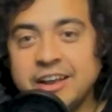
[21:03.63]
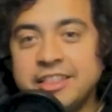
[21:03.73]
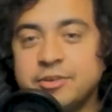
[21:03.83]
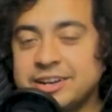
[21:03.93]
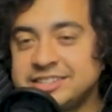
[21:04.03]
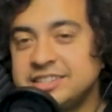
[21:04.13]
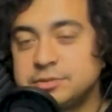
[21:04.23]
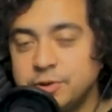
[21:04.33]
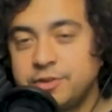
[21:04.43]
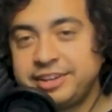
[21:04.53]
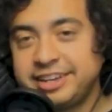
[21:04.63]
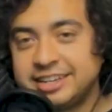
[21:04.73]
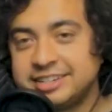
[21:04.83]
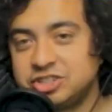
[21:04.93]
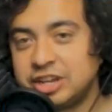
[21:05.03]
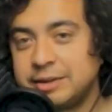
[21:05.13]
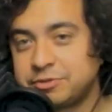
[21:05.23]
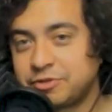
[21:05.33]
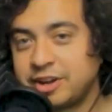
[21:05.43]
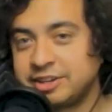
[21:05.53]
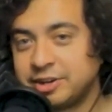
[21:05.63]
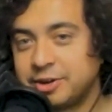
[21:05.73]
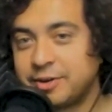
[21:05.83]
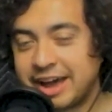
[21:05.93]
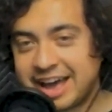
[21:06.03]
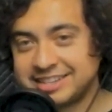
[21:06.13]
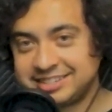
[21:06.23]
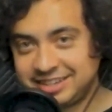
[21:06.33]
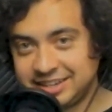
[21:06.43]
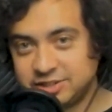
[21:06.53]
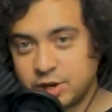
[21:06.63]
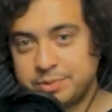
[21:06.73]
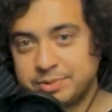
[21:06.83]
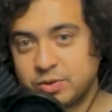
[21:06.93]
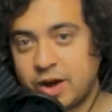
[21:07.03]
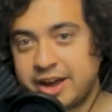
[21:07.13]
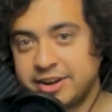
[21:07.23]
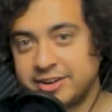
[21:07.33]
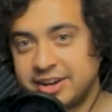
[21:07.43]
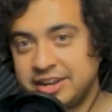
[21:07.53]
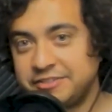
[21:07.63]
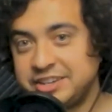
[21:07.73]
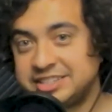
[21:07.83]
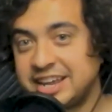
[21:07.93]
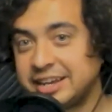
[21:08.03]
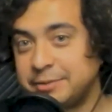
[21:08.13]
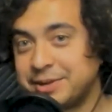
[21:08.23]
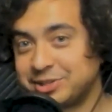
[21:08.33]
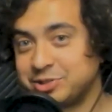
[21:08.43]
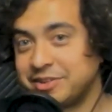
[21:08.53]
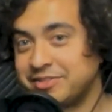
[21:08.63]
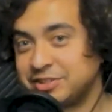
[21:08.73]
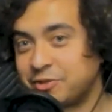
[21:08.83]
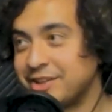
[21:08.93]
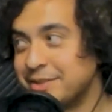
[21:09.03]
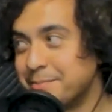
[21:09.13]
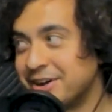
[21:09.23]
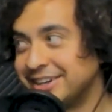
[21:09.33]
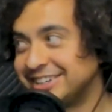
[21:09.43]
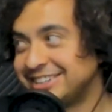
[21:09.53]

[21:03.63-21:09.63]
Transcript: The rest of this mm-hmm. movie is James Franco asking Tobey Maguire if he's taking pictures of his friend the bug